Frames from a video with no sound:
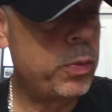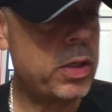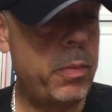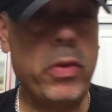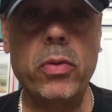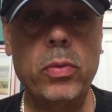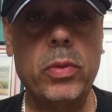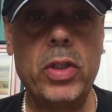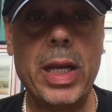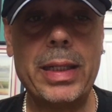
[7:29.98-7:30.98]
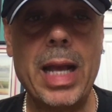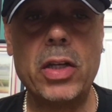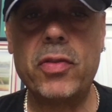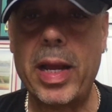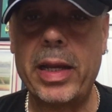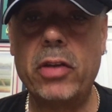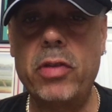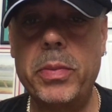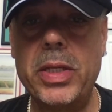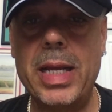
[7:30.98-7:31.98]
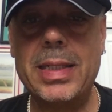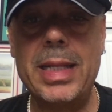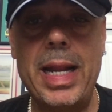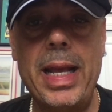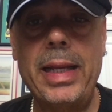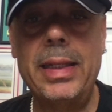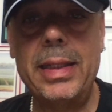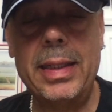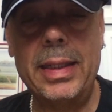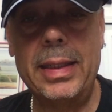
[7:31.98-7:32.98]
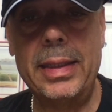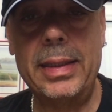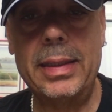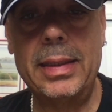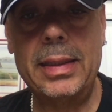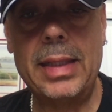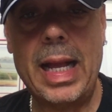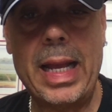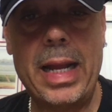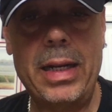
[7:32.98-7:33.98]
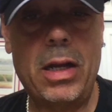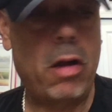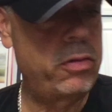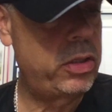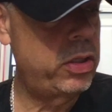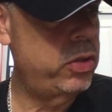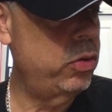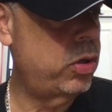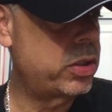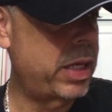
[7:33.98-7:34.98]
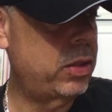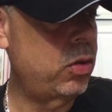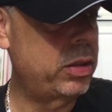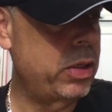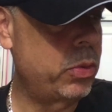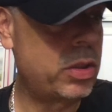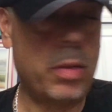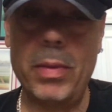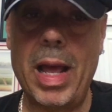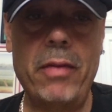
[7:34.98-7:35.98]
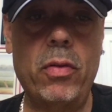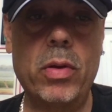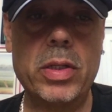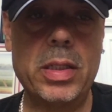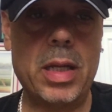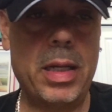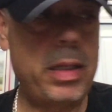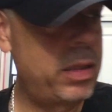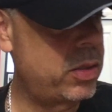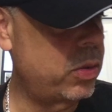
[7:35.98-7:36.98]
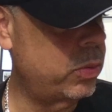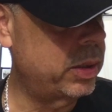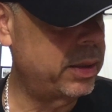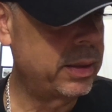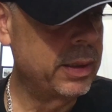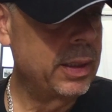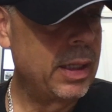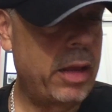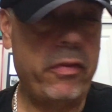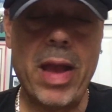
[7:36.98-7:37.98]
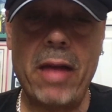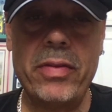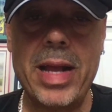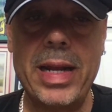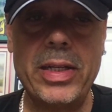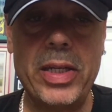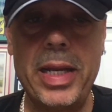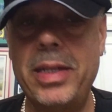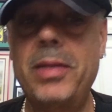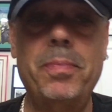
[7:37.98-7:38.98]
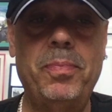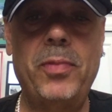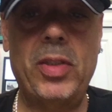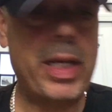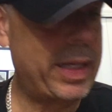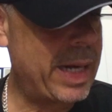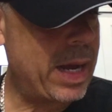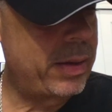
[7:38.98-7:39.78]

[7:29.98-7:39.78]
some of you checked out tracking trips yesterday. I had encouraged you to because I thought there were some live horses on it. So if you haven't had a chance, check it out.